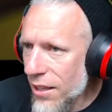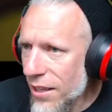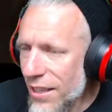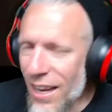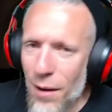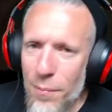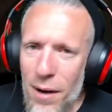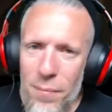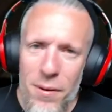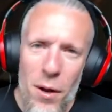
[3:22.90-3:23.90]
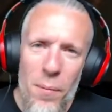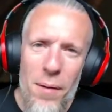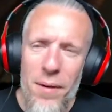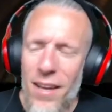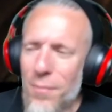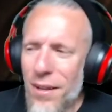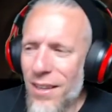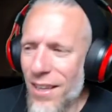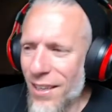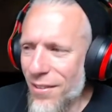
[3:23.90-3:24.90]
Yeah, I, you know, my bad. I'm not
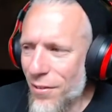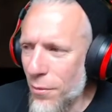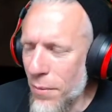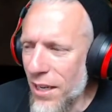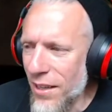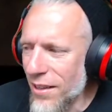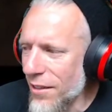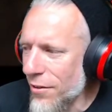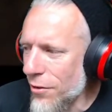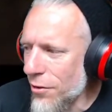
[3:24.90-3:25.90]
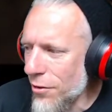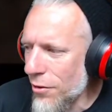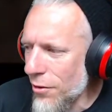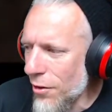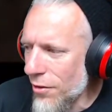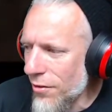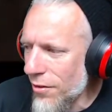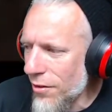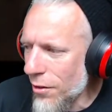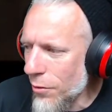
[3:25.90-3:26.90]
like immediately,
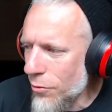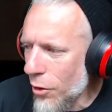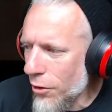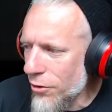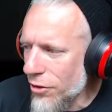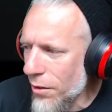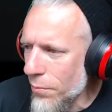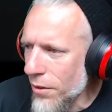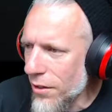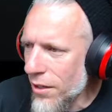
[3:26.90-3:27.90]
you know, talking shit, but